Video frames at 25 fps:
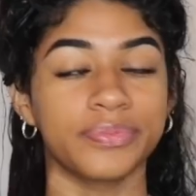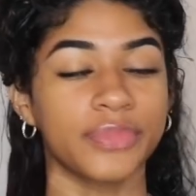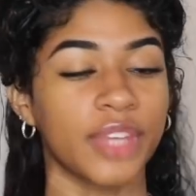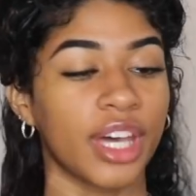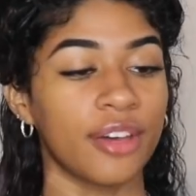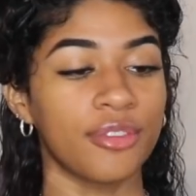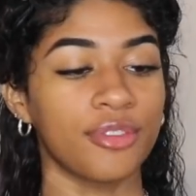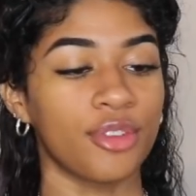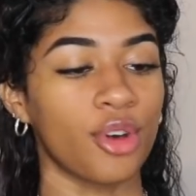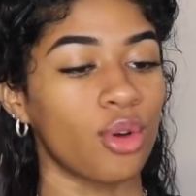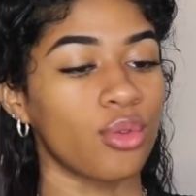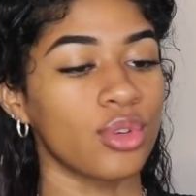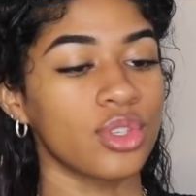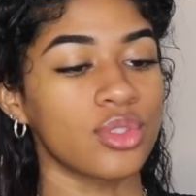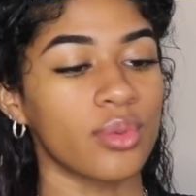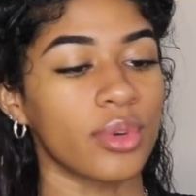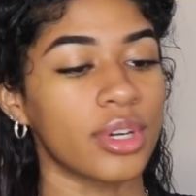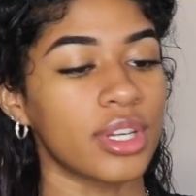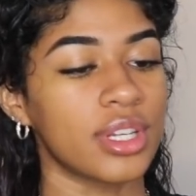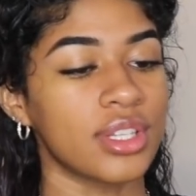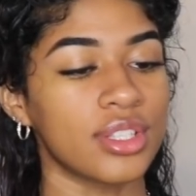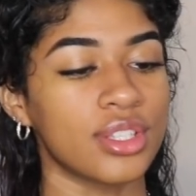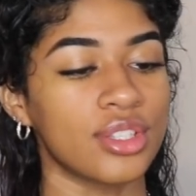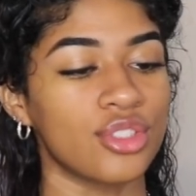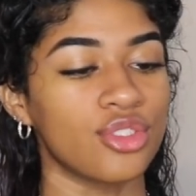I've always
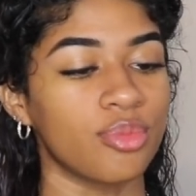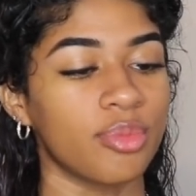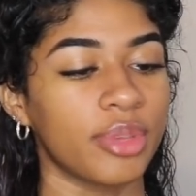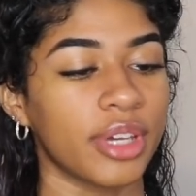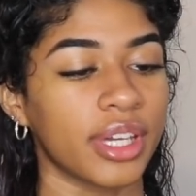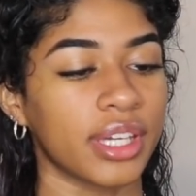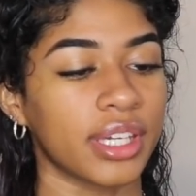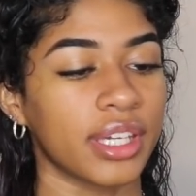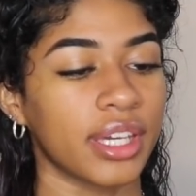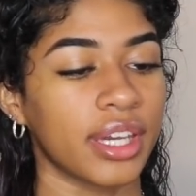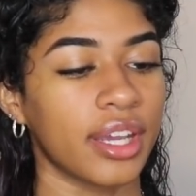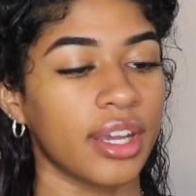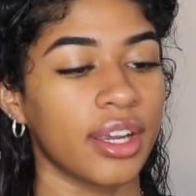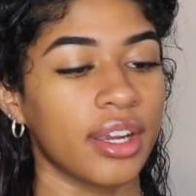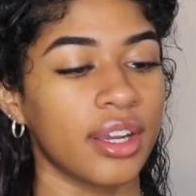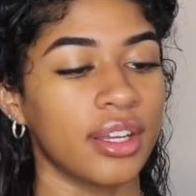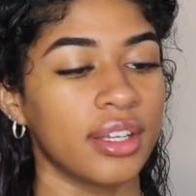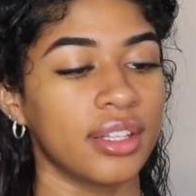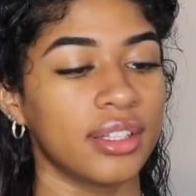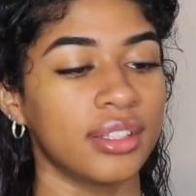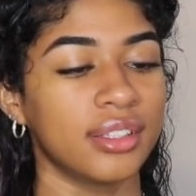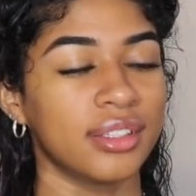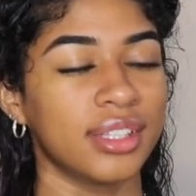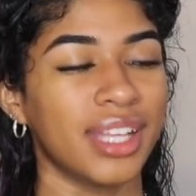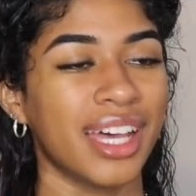wanted to do pink
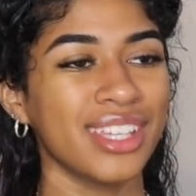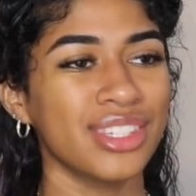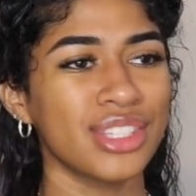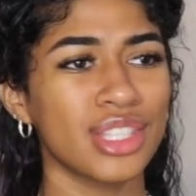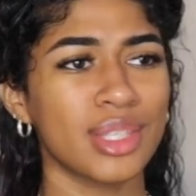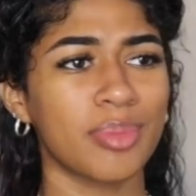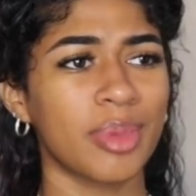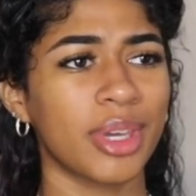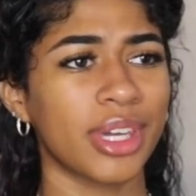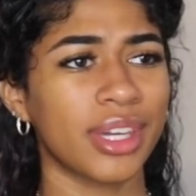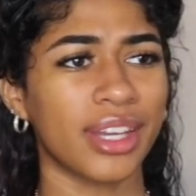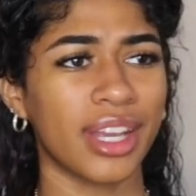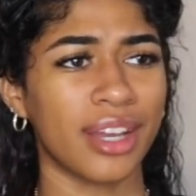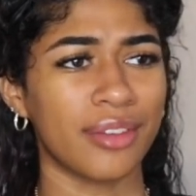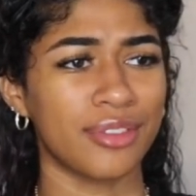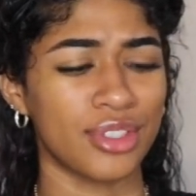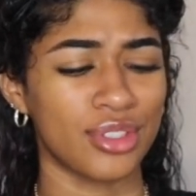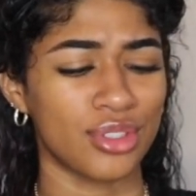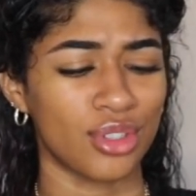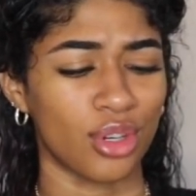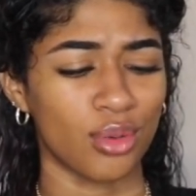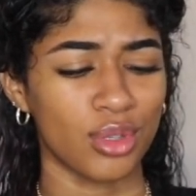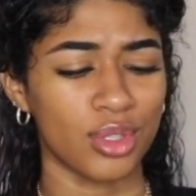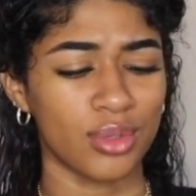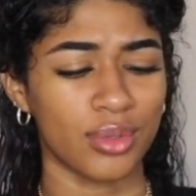hair, not just pink hair, I've
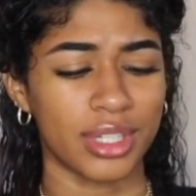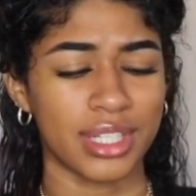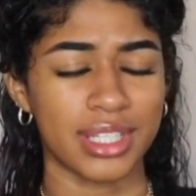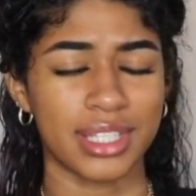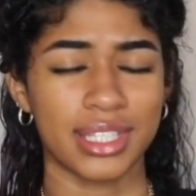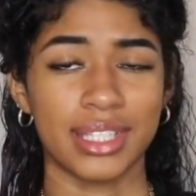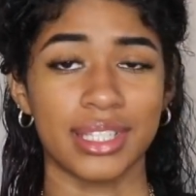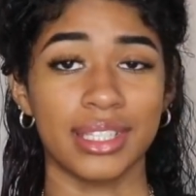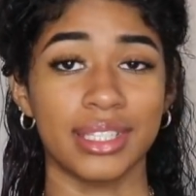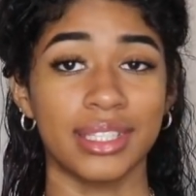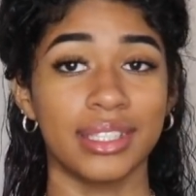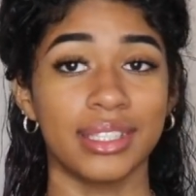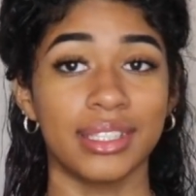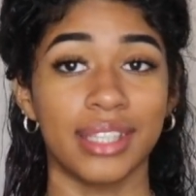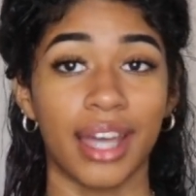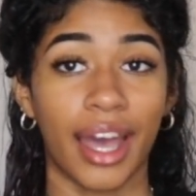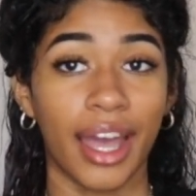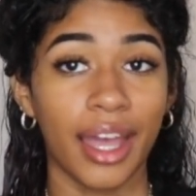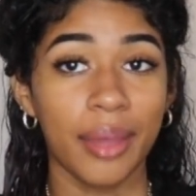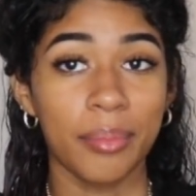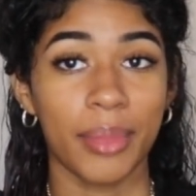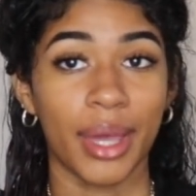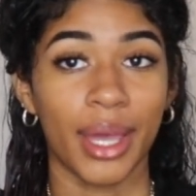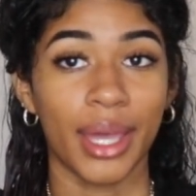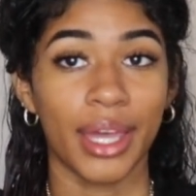just always wanted to
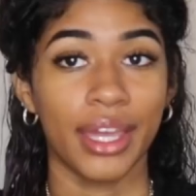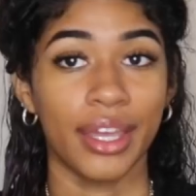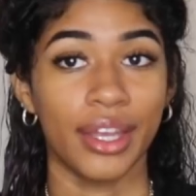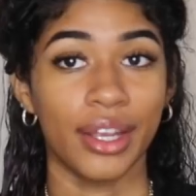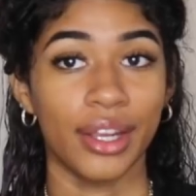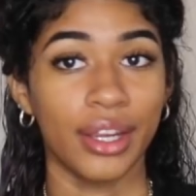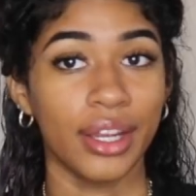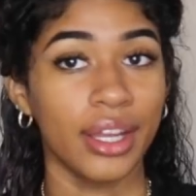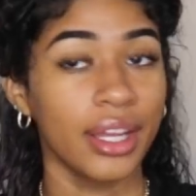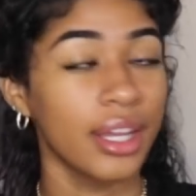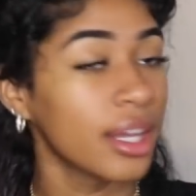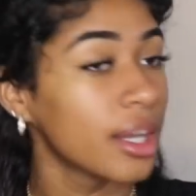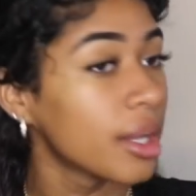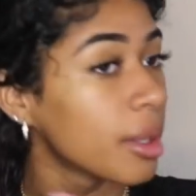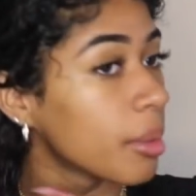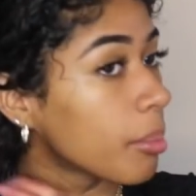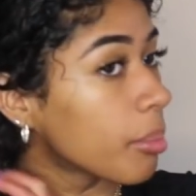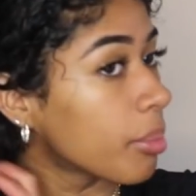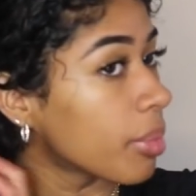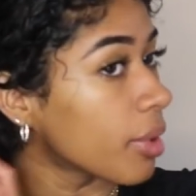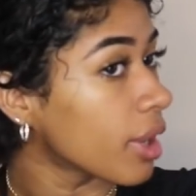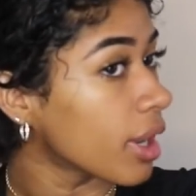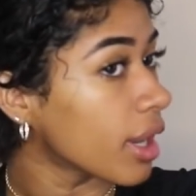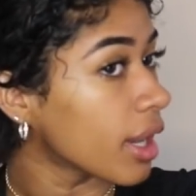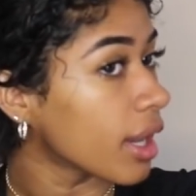dye my hair,
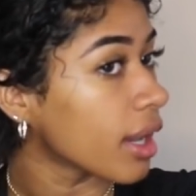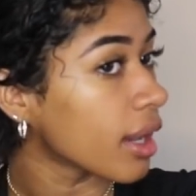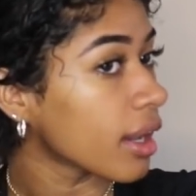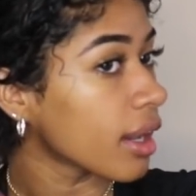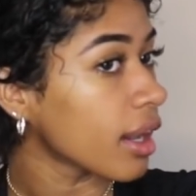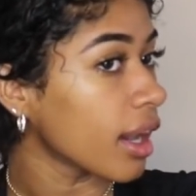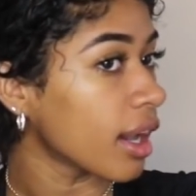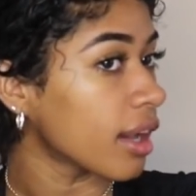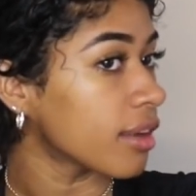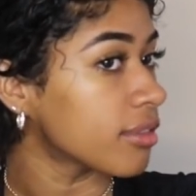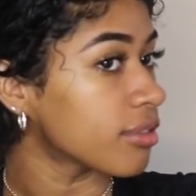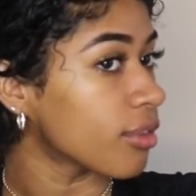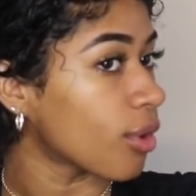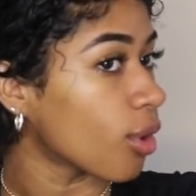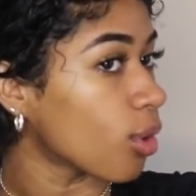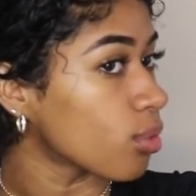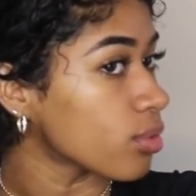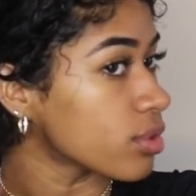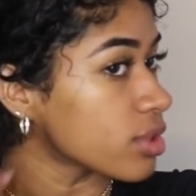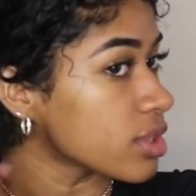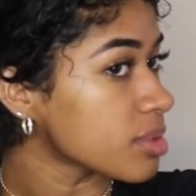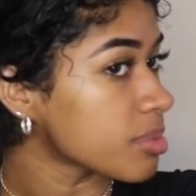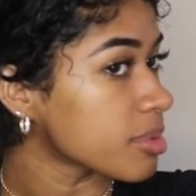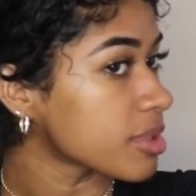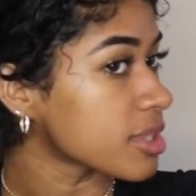but I've
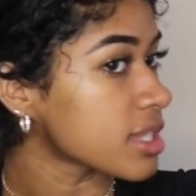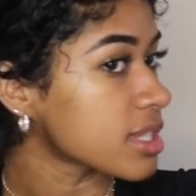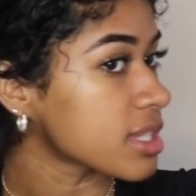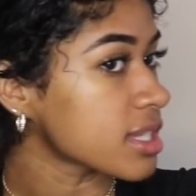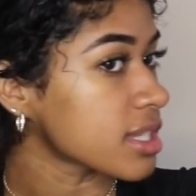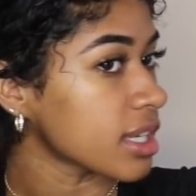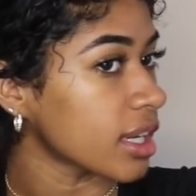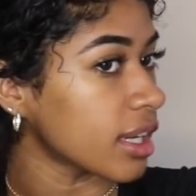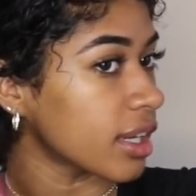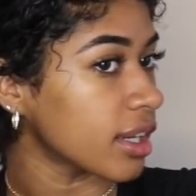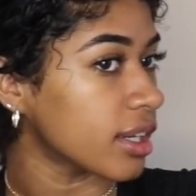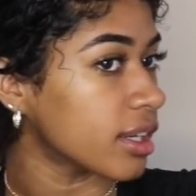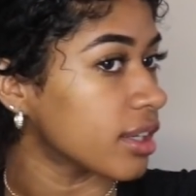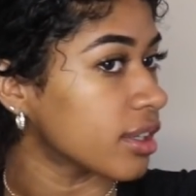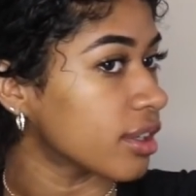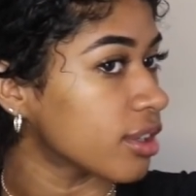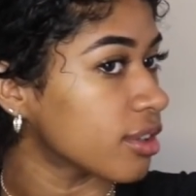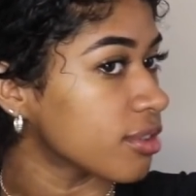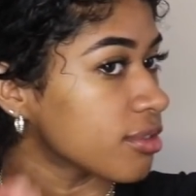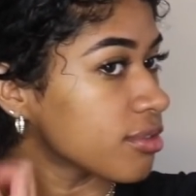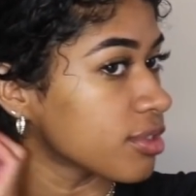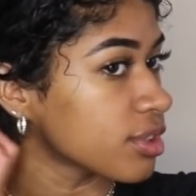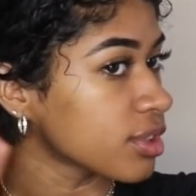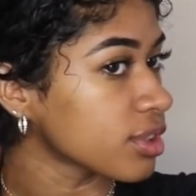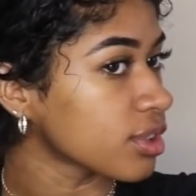always been scared
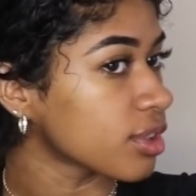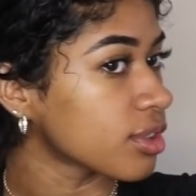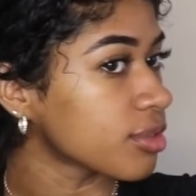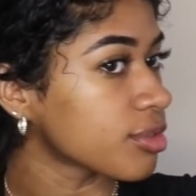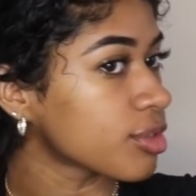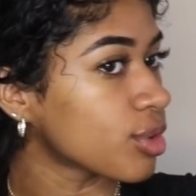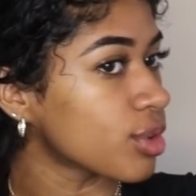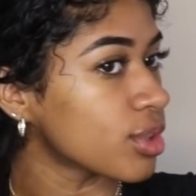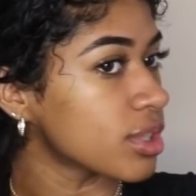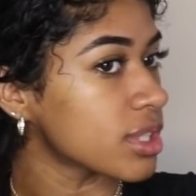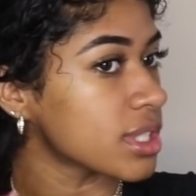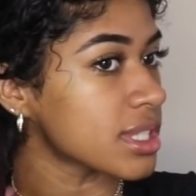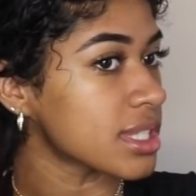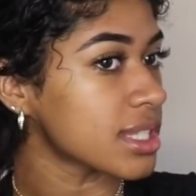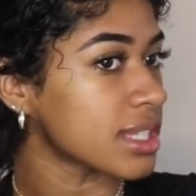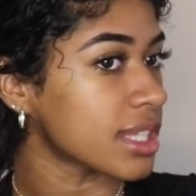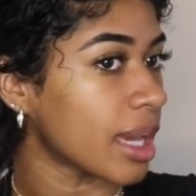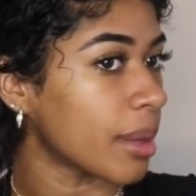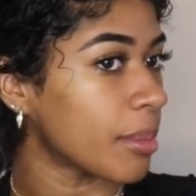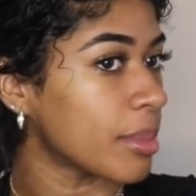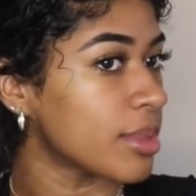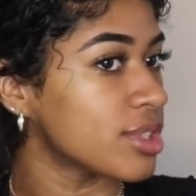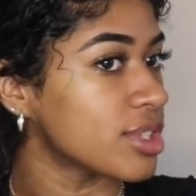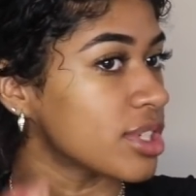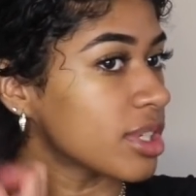of, you know, of course,
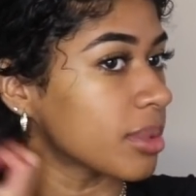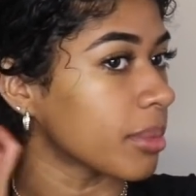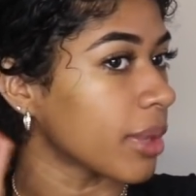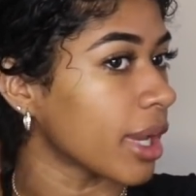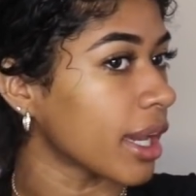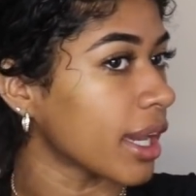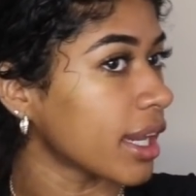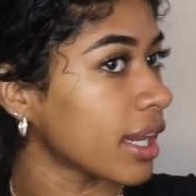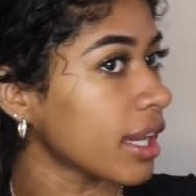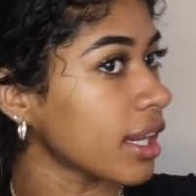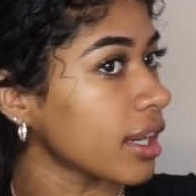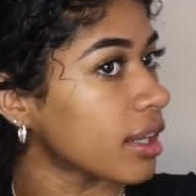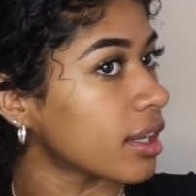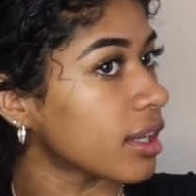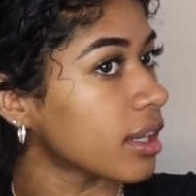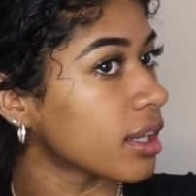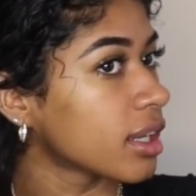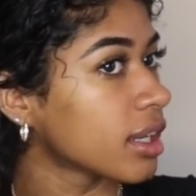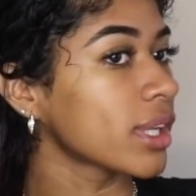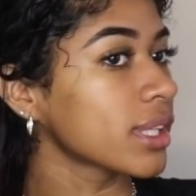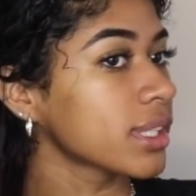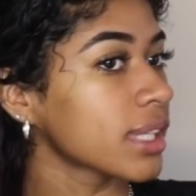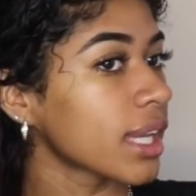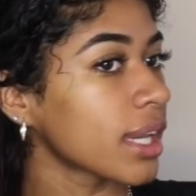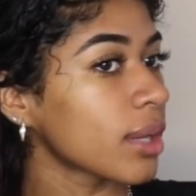damaging my hair.
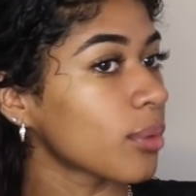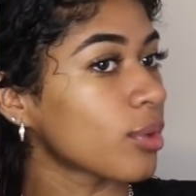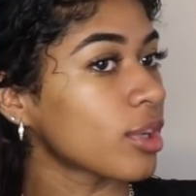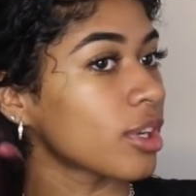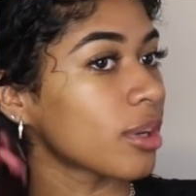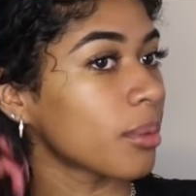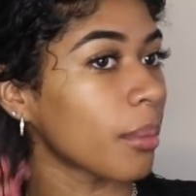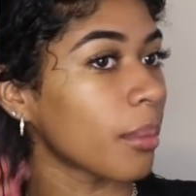One day, one